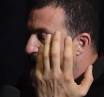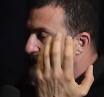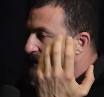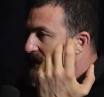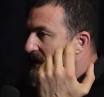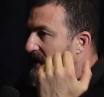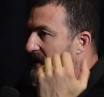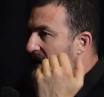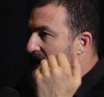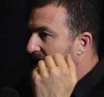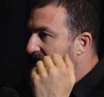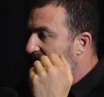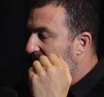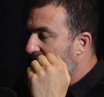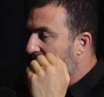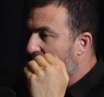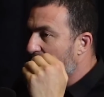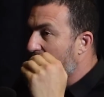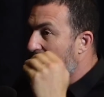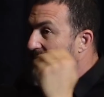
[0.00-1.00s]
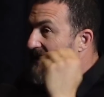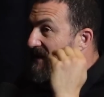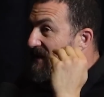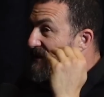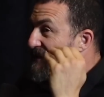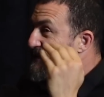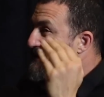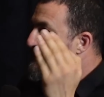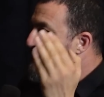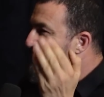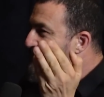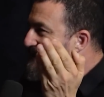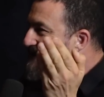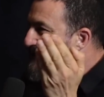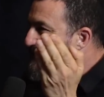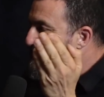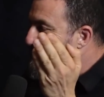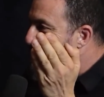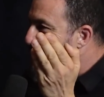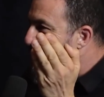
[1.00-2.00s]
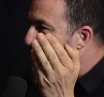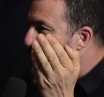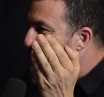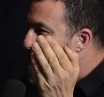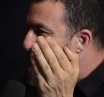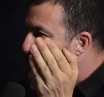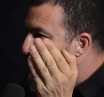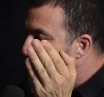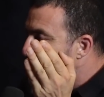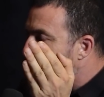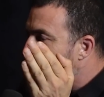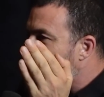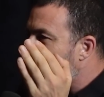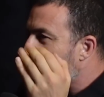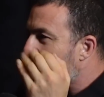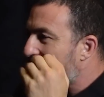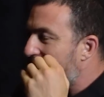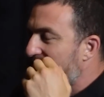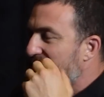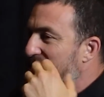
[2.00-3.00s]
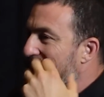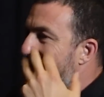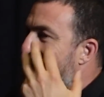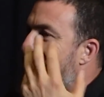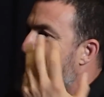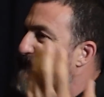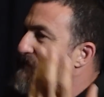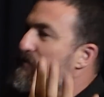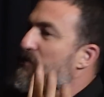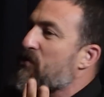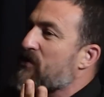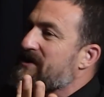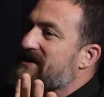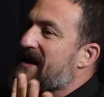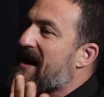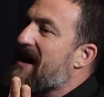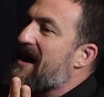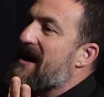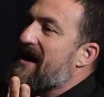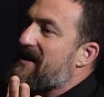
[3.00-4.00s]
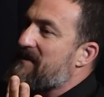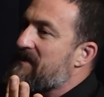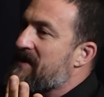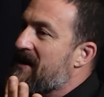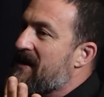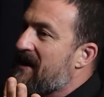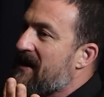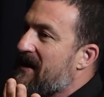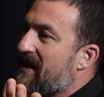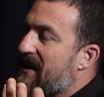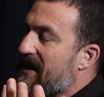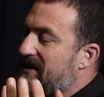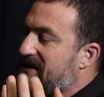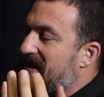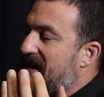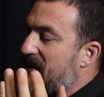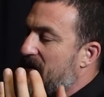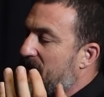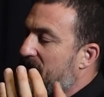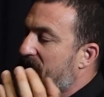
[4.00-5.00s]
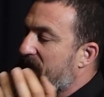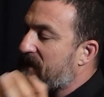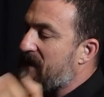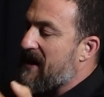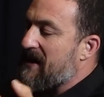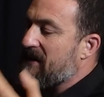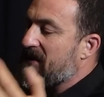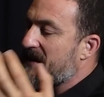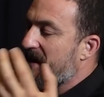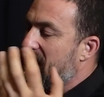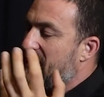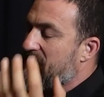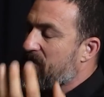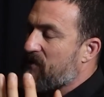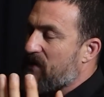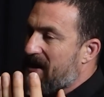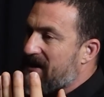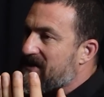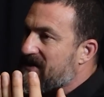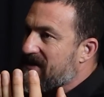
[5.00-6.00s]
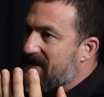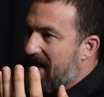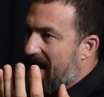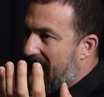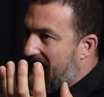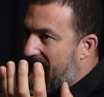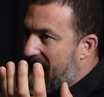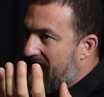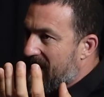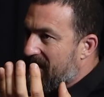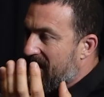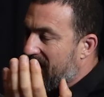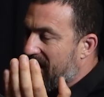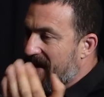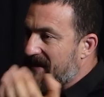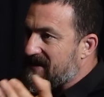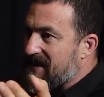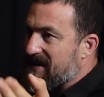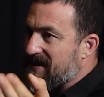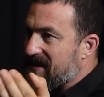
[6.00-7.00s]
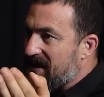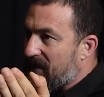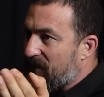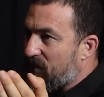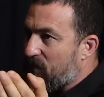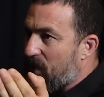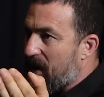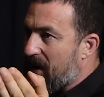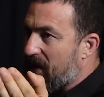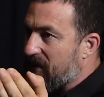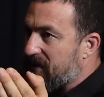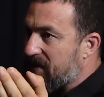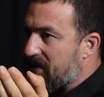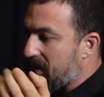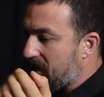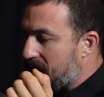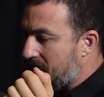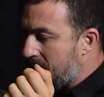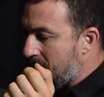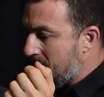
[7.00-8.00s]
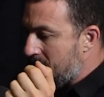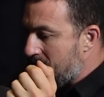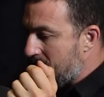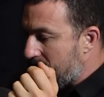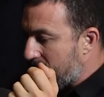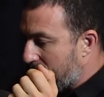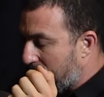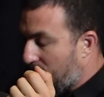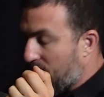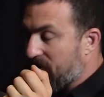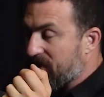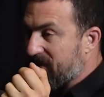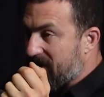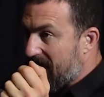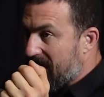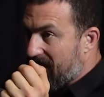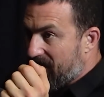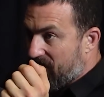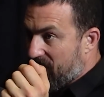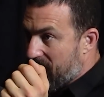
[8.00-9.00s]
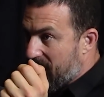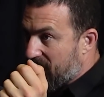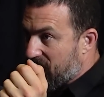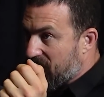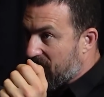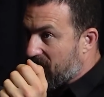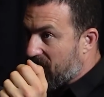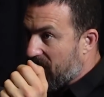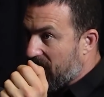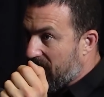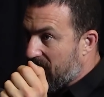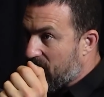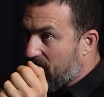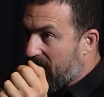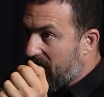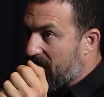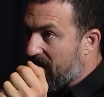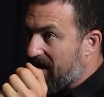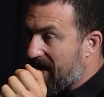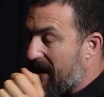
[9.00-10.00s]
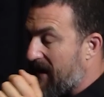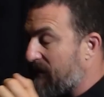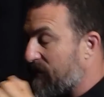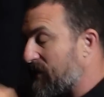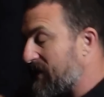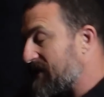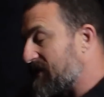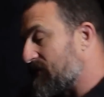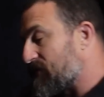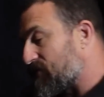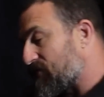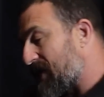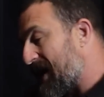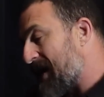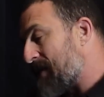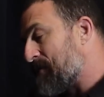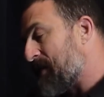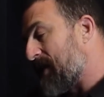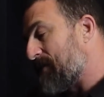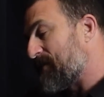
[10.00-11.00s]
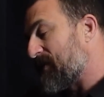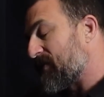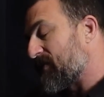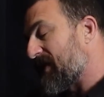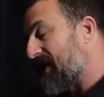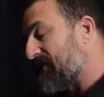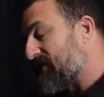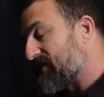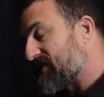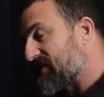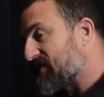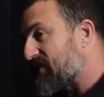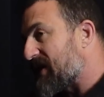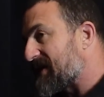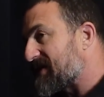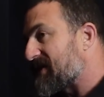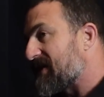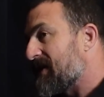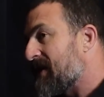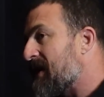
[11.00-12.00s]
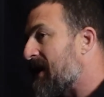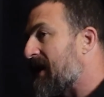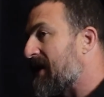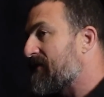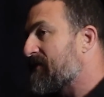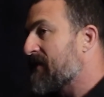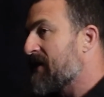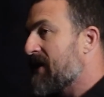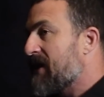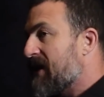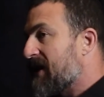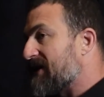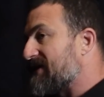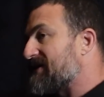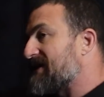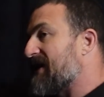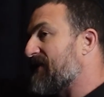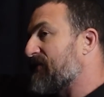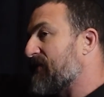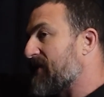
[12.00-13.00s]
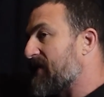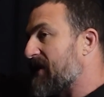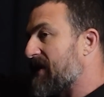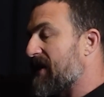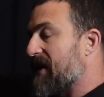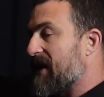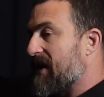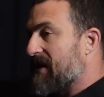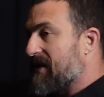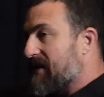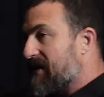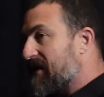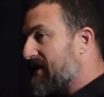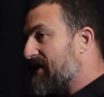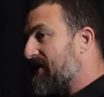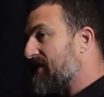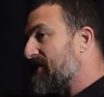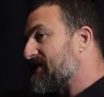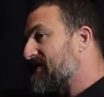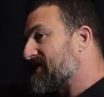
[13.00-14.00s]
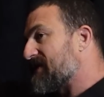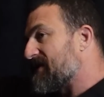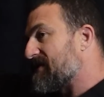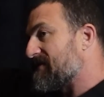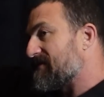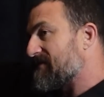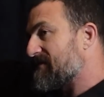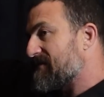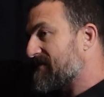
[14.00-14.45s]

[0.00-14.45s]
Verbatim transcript: because of the way that you're slicing time. Mm-hmm. You don't actually have more time. It's that you're finally in a brain state that lends itself well to parsing information really quickly. Now, if we ramp up your level of stress enough, it's definitely a, you know, it's a